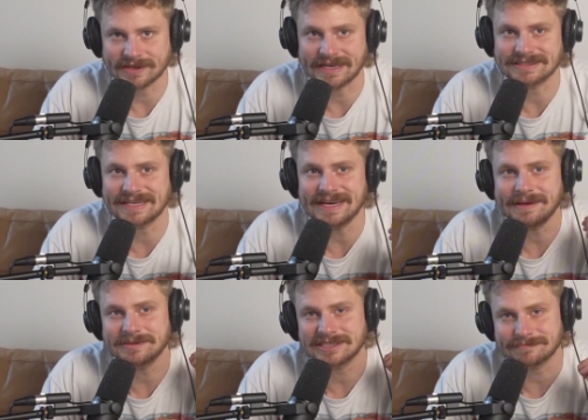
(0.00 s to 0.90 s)
that sent
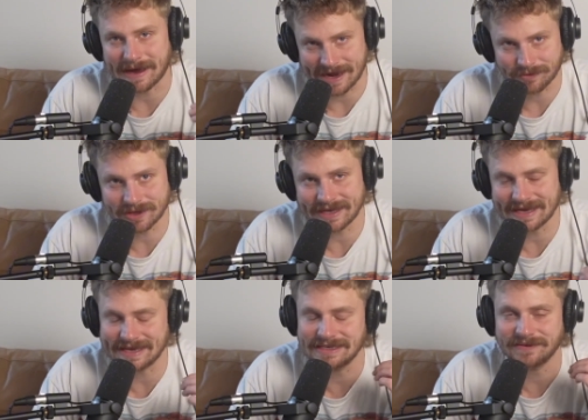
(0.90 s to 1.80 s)
him spiraling
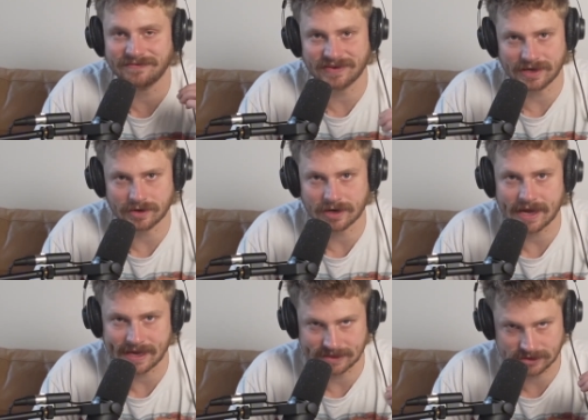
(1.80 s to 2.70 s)
into fear
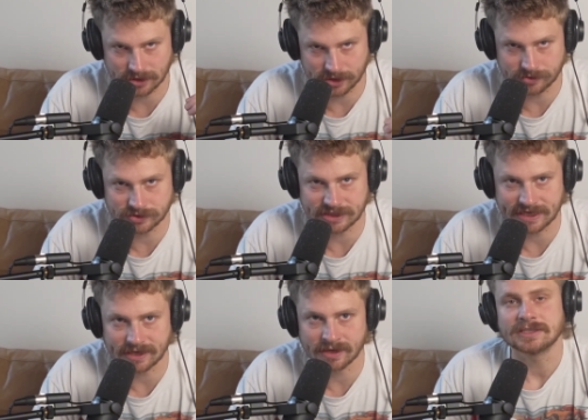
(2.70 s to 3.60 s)
and delusion.